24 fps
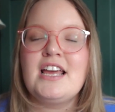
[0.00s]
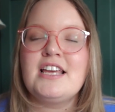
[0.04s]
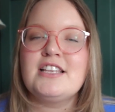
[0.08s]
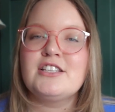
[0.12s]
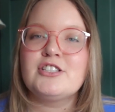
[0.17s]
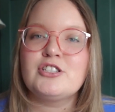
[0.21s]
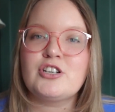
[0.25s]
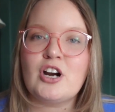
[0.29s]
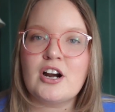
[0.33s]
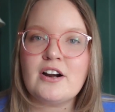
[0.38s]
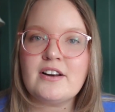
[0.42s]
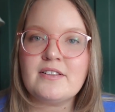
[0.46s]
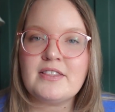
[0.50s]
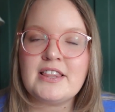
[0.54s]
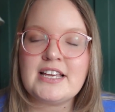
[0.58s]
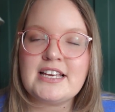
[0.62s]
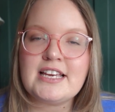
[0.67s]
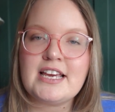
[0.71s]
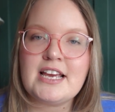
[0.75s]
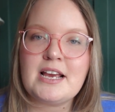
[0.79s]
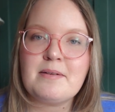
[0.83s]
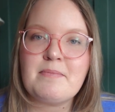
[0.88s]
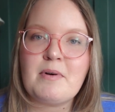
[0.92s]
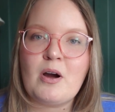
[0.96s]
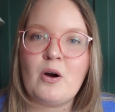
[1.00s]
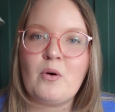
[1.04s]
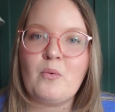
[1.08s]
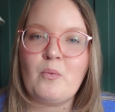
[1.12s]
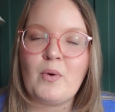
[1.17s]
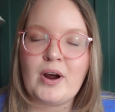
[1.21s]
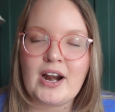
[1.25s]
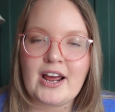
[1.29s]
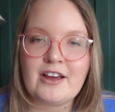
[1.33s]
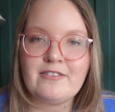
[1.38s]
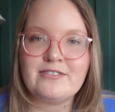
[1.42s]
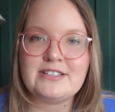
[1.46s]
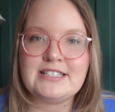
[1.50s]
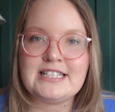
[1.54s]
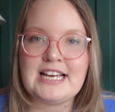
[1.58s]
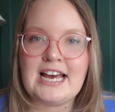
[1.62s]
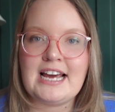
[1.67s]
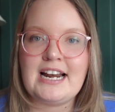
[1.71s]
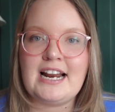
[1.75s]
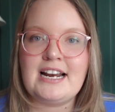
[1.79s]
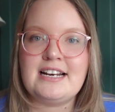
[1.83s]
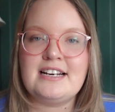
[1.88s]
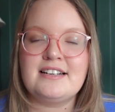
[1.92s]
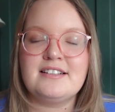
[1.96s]
start thinking about what I've
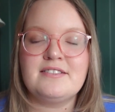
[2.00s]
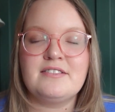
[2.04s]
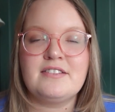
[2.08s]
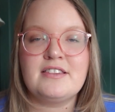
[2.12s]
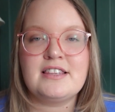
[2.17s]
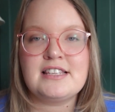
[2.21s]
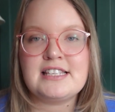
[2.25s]
said and